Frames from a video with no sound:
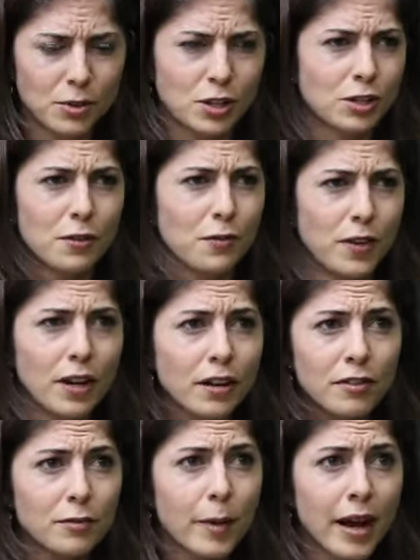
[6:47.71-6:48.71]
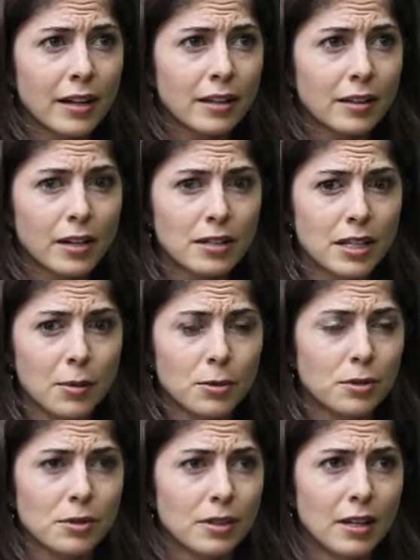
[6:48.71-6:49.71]
just a fear of mine, because he
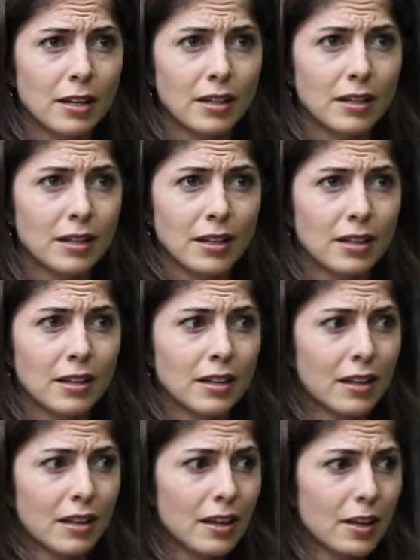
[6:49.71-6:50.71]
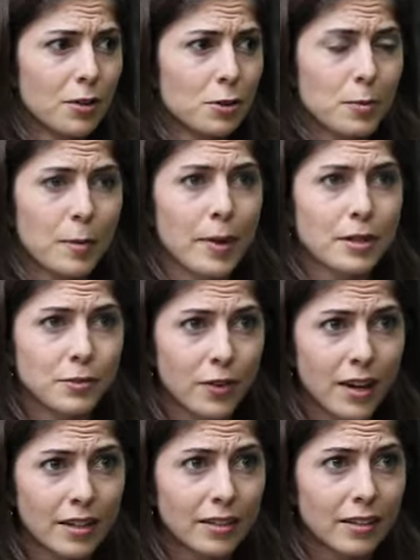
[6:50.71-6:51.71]
was my best
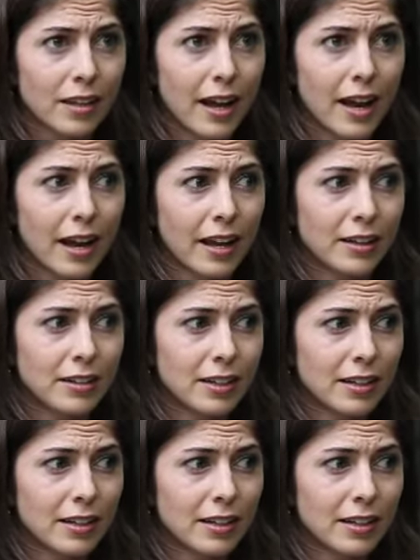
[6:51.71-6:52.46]
friend, and I